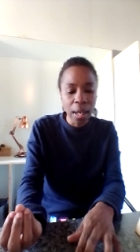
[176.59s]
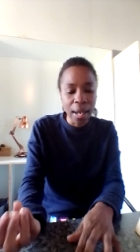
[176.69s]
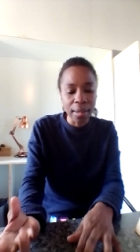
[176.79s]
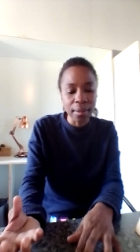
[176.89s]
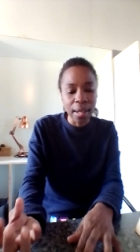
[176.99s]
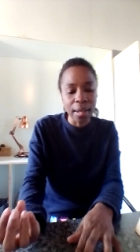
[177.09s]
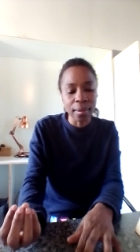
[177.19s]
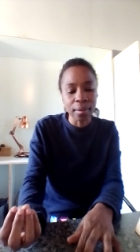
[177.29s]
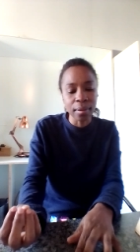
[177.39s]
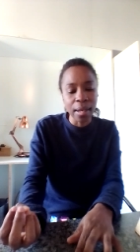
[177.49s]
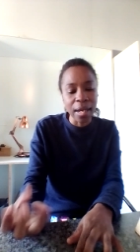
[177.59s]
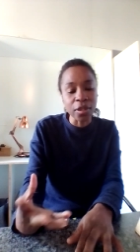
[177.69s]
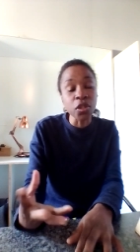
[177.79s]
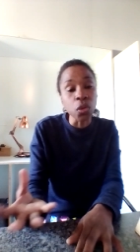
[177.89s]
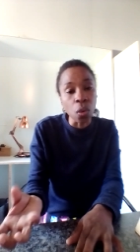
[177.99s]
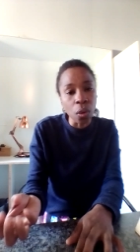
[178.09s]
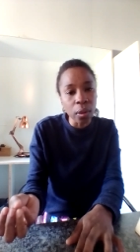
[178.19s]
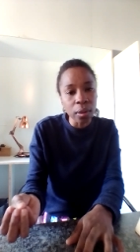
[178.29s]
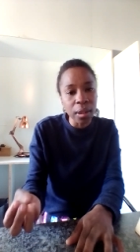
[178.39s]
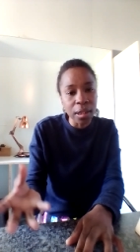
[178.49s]
at
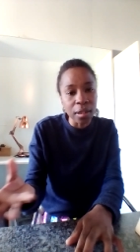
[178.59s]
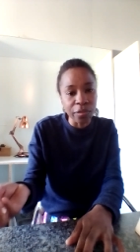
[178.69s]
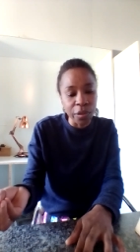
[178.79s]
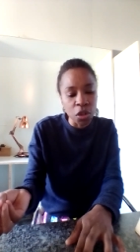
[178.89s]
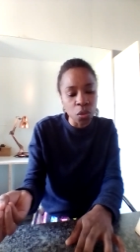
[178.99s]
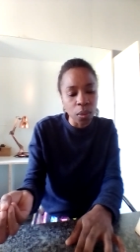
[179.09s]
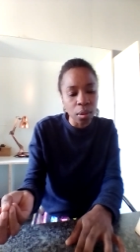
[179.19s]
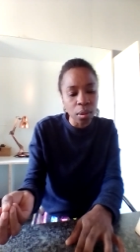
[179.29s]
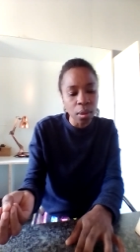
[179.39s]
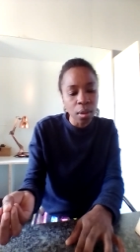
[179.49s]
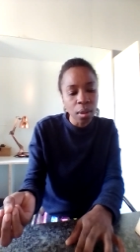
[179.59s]
your individual